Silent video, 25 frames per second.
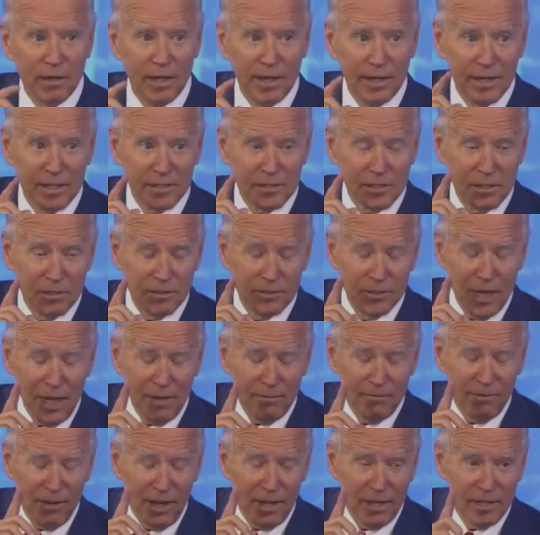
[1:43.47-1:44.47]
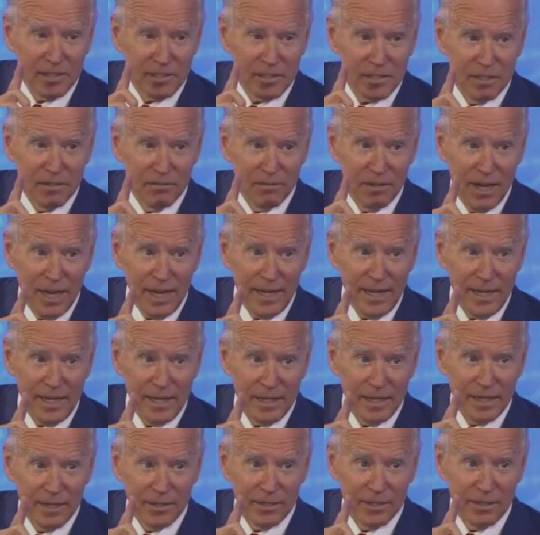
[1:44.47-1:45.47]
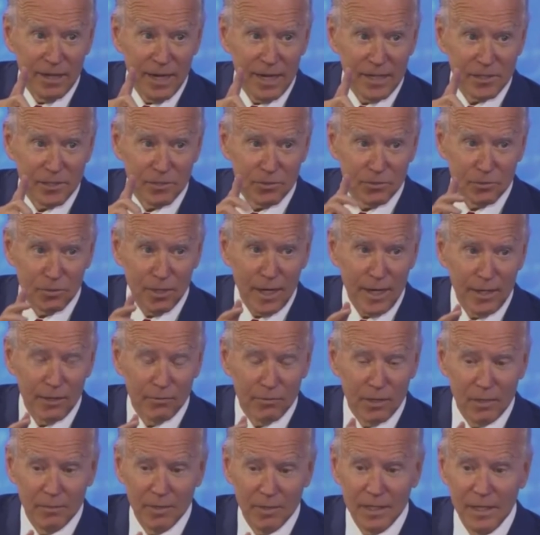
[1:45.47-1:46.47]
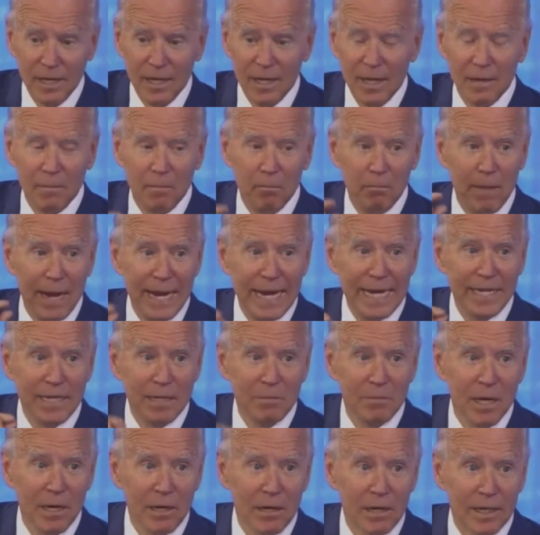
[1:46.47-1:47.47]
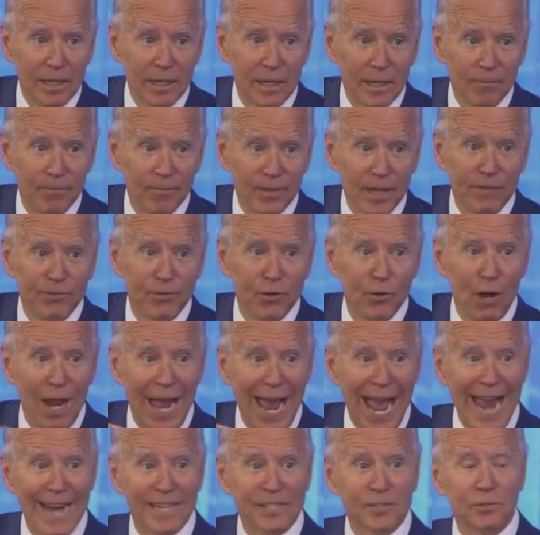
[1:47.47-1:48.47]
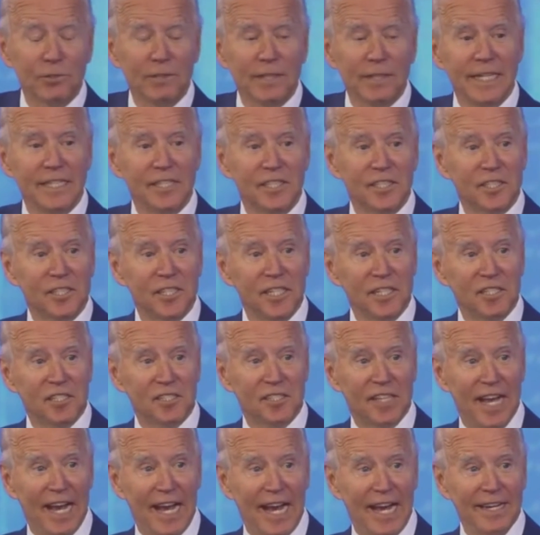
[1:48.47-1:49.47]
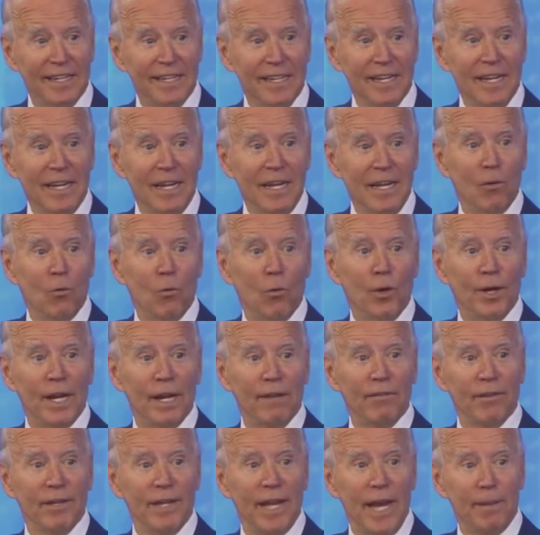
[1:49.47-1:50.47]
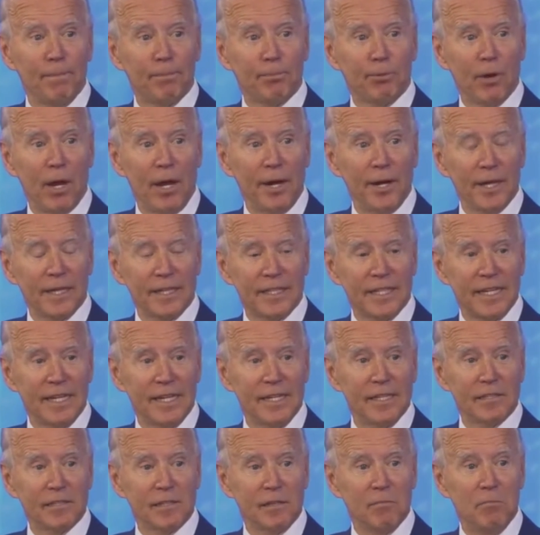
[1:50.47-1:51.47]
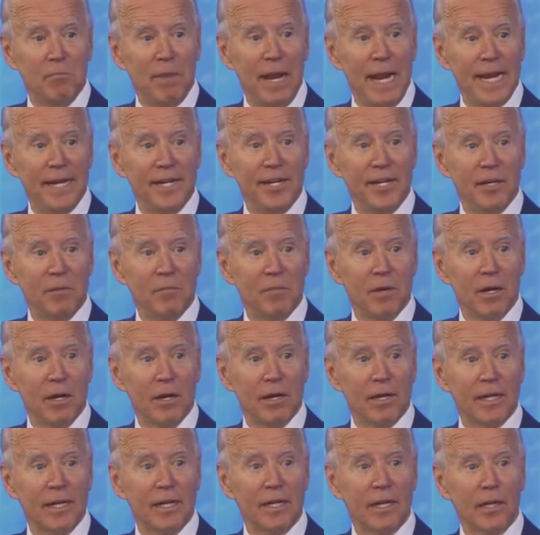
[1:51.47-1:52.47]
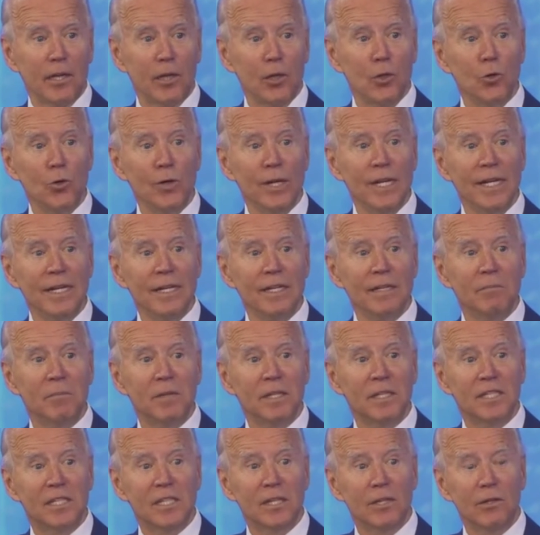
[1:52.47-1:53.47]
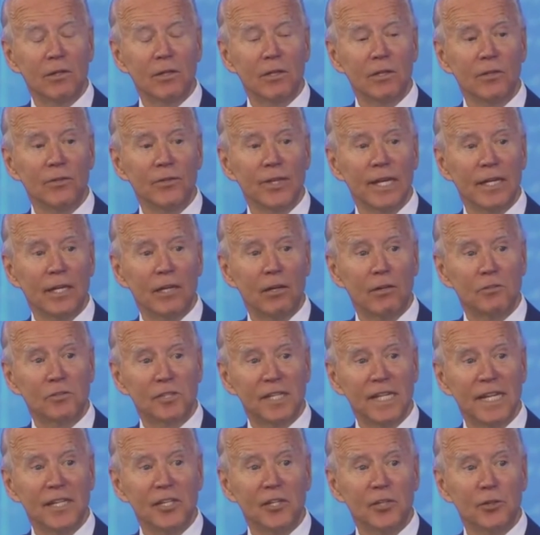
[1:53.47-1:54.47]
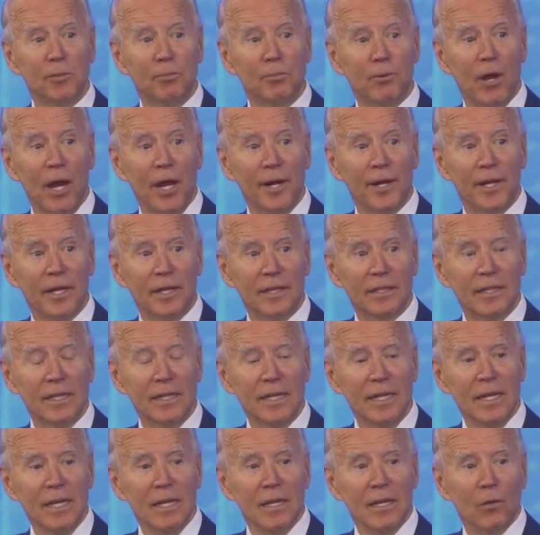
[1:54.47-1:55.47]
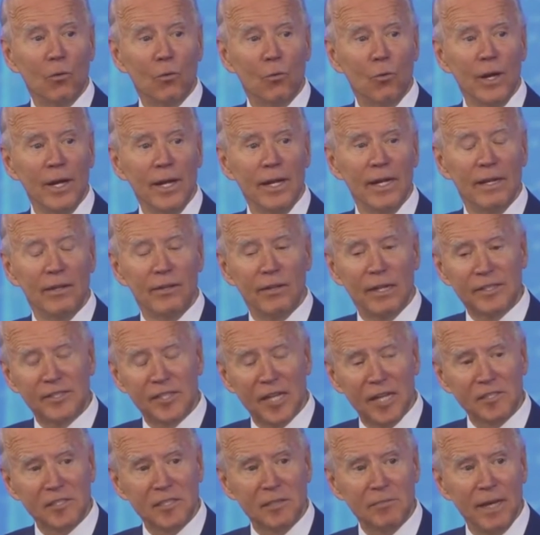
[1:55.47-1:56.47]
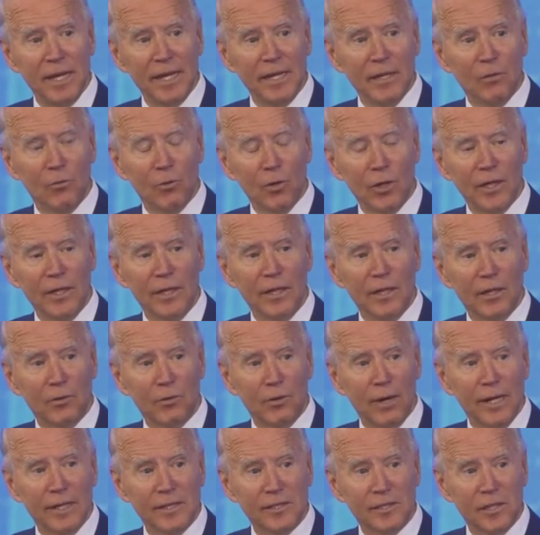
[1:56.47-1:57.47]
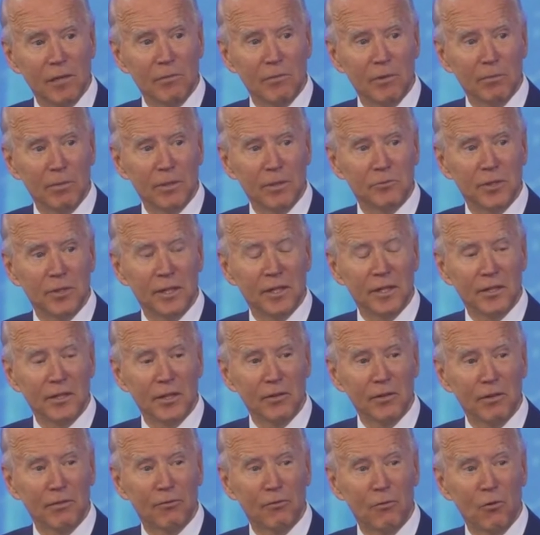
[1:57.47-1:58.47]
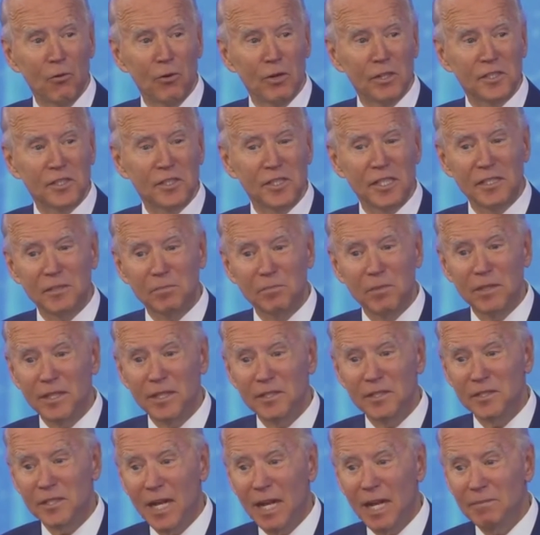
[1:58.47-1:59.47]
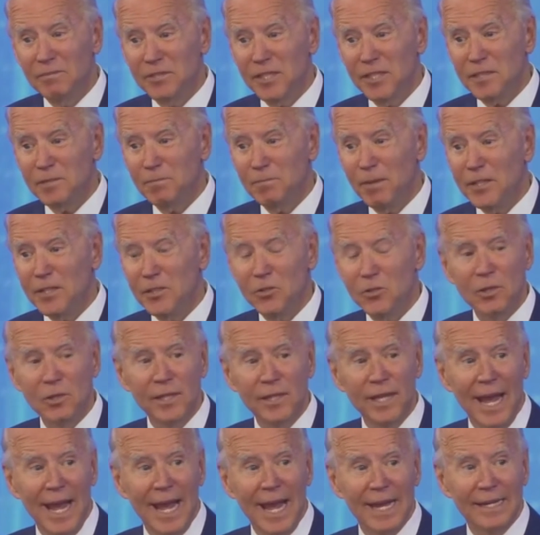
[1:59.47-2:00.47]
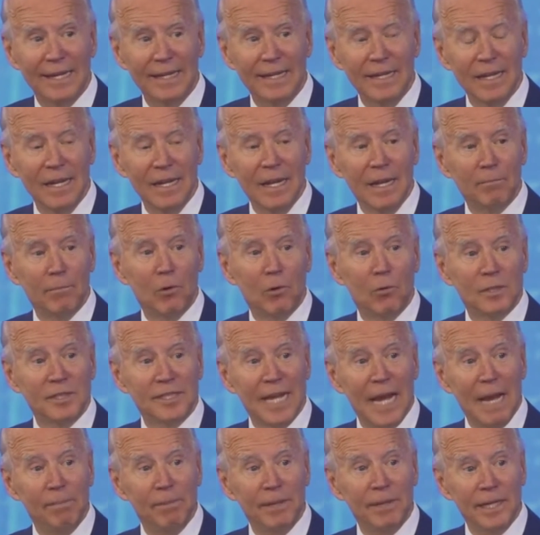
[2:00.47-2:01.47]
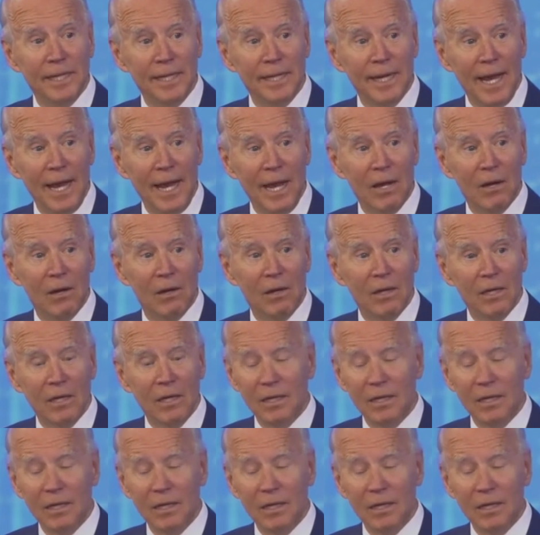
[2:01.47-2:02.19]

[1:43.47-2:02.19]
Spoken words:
it's not violation of any international trade agreement, made in America. If you actually insist that, whatever that product is, made in America, including the material that goes into the product, it's estimated we're going to create somewhere between another 4 and 6 million jobs just by doing that. But what's happening now?